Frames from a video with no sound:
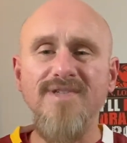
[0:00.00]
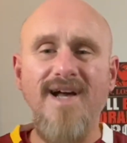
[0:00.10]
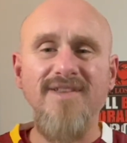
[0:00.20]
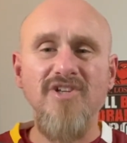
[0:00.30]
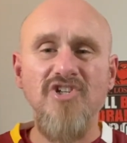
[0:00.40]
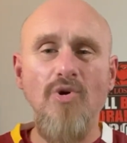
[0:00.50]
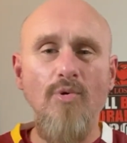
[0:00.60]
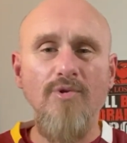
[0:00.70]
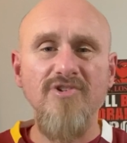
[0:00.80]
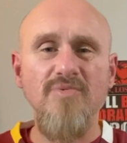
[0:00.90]
on the
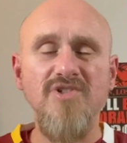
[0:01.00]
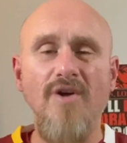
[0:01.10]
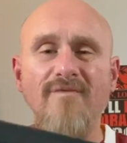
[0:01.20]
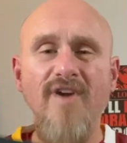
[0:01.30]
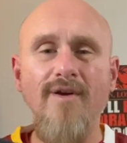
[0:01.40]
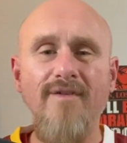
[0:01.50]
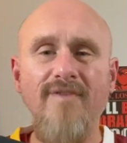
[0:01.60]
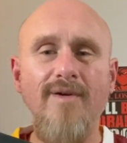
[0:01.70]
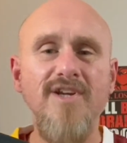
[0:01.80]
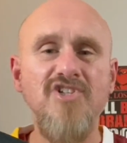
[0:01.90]
shoulders, which are very,
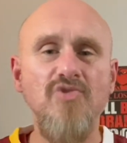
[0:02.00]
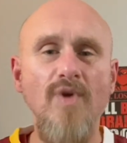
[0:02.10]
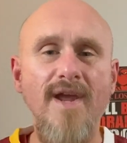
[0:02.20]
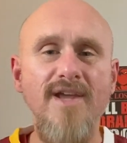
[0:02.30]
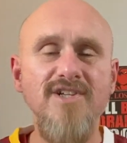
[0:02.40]
very strange.